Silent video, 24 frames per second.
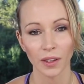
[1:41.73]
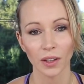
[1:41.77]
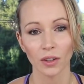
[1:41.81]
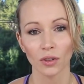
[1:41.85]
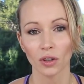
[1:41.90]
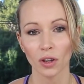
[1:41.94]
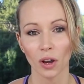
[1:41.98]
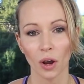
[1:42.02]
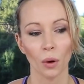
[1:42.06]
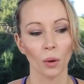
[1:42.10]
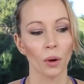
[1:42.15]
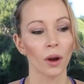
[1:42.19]

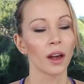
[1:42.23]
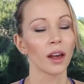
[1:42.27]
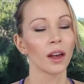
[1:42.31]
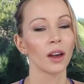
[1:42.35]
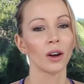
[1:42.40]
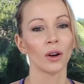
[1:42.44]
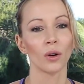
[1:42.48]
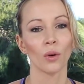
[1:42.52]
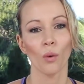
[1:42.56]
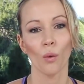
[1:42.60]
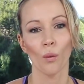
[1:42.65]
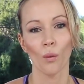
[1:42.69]
So,
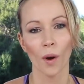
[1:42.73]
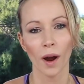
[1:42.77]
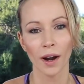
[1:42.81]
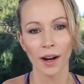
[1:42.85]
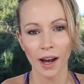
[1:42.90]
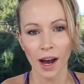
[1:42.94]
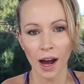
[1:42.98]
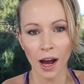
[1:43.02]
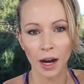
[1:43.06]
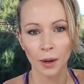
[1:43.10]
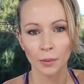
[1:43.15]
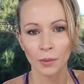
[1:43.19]
one
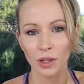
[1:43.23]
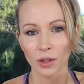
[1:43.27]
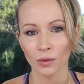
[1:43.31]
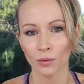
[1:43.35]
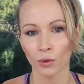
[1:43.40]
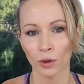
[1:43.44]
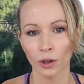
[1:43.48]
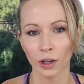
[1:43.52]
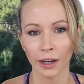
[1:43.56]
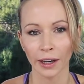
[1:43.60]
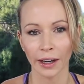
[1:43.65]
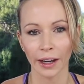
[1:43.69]
arm is
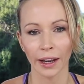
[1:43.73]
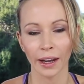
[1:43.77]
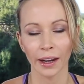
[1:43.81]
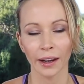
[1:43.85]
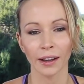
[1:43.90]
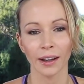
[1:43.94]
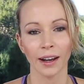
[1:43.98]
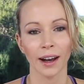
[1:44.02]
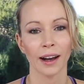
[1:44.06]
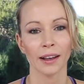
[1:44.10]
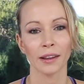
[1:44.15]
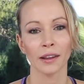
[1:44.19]

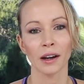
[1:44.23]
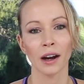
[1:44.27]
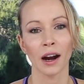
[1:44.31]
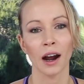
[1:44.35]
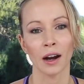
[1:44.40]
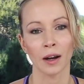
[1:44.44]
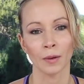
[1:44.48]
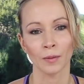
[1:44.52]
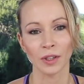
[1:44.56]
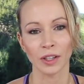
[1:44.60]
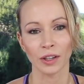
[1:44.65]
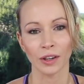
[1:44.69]
working, other
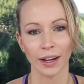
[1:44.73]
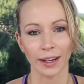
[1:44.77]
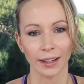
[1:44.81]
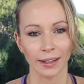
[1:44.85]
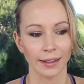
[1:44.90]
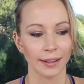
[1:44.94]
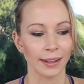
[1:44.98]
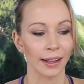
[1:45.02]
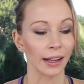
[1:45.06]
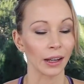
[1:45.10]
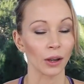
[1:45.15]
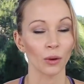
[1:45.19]
arm's
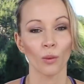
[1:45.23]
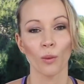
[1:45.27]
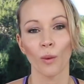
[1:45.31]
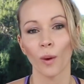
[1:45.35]
resting.